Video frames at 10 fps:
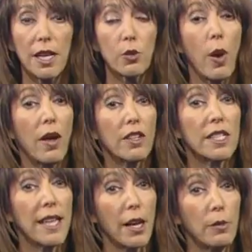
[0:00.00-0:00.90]
while the
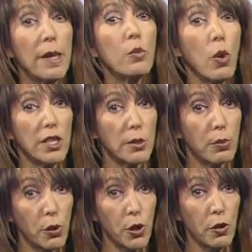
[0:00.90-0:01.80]
settlement was
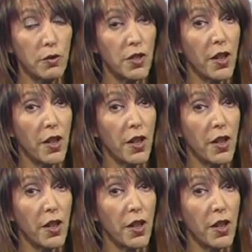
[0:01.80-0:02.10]
approved,